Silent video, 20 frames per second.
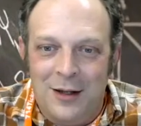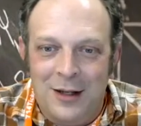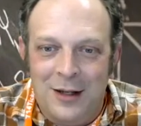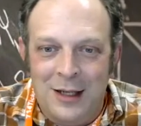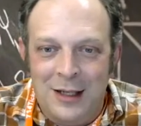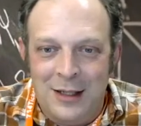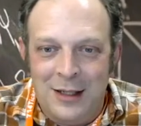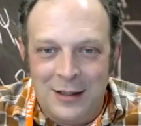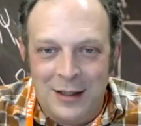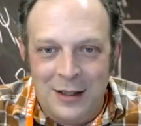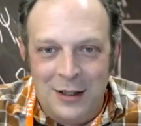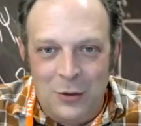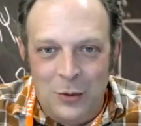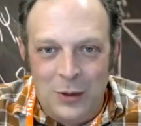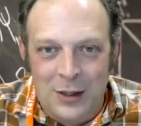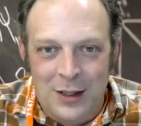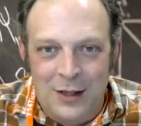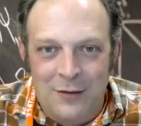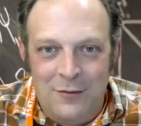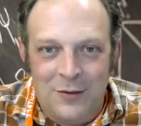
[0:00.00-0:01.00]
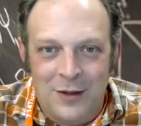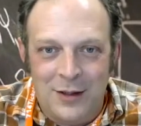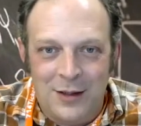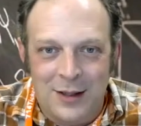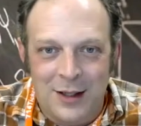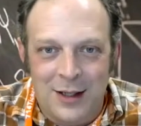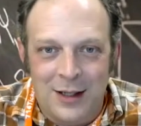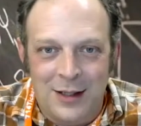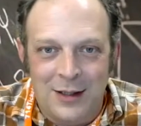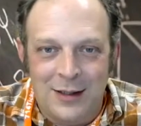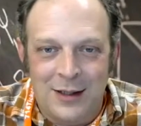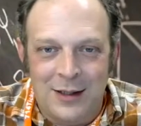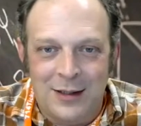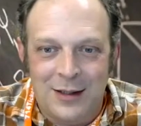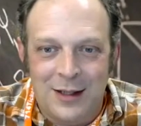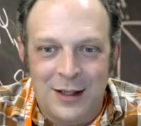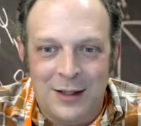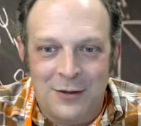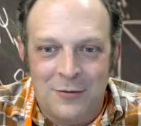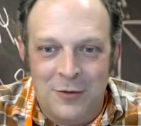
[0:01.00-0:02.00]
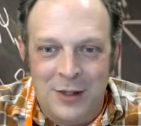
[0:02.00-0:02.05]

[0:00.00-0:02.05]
things that you would emphasize as